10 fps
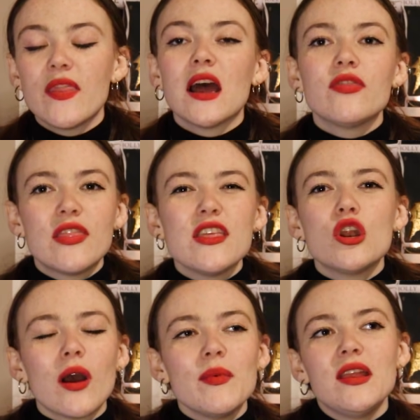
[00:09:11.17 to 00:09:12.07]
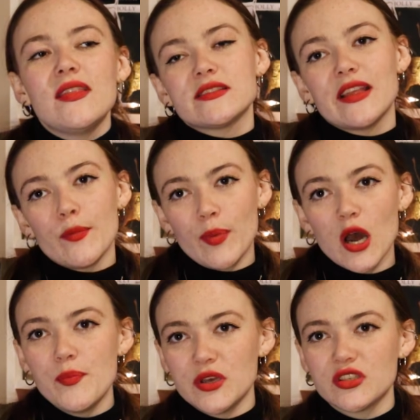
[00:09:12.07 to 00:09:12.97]
That you know what I mean? There's then a
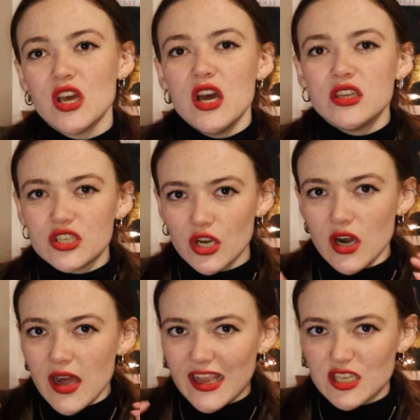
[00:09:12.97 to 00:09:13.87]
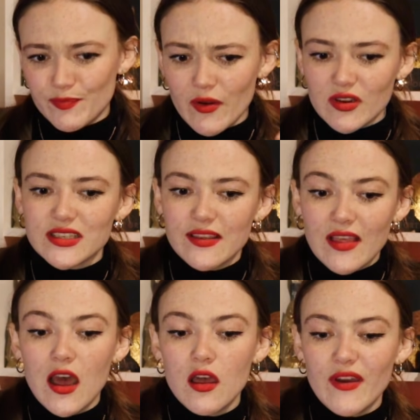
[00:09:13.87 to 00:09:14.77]
purpose to experiencing
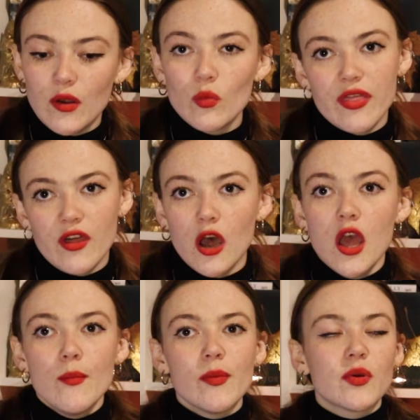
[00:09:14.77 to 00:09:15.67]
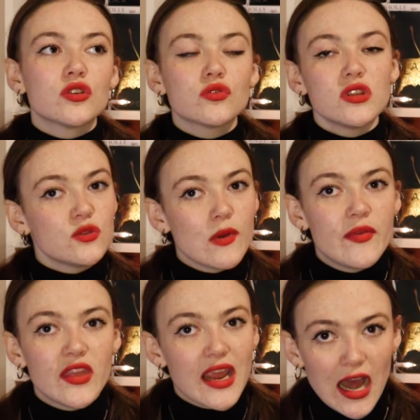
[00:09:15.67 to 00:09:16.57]
that event with her. But because of these
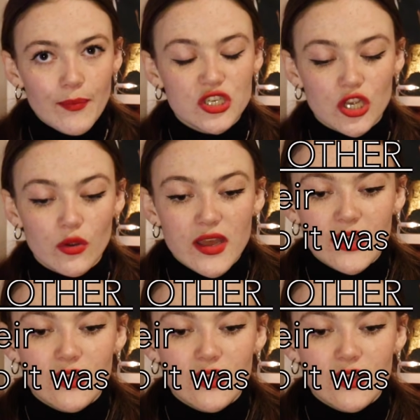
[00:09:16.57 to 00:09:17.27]
women that it happened to,